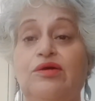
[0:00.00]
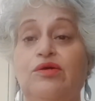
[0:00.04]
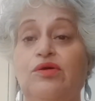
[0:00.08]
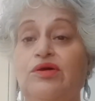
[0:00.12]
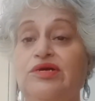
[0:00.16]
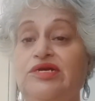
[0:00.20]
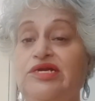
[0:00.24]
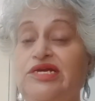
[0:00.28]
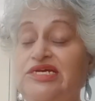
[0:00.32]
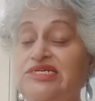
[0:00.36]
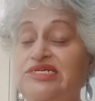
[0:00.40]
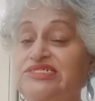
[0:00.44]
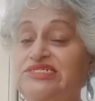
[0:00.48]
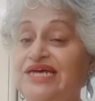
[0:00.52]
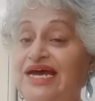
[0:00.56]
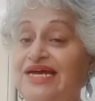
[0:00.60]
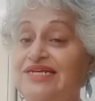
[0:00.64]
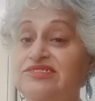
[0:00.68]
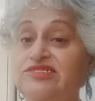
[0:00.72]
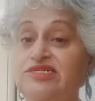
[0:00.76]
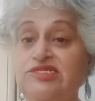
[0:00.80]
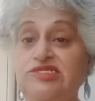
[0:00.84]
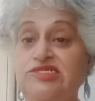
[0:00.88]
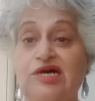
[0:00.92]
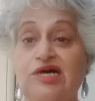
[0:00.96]
He
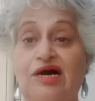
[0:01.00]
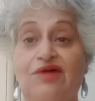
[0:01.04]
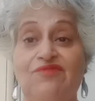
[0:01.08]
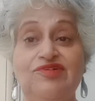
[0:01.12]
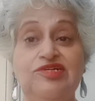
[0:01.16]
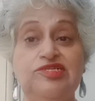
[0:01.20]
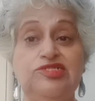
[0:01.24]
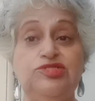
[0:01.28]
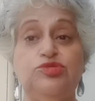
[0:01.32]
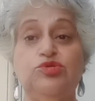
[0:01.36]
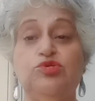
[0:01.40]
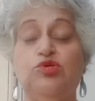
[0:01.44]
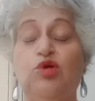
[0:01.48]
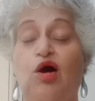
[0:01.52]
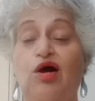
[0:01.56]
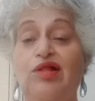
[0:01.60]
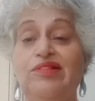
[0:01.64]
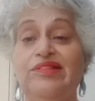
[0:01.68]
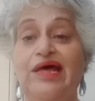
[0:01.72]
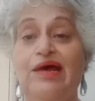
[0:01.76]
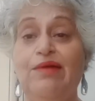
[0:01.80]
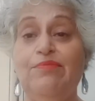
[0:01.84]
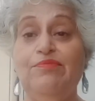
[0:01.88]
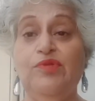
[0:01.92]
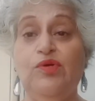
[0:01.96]
sends his servants to call
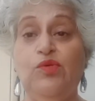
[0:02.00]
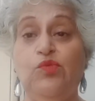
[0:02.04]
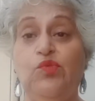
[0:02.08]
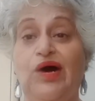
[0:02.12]
them.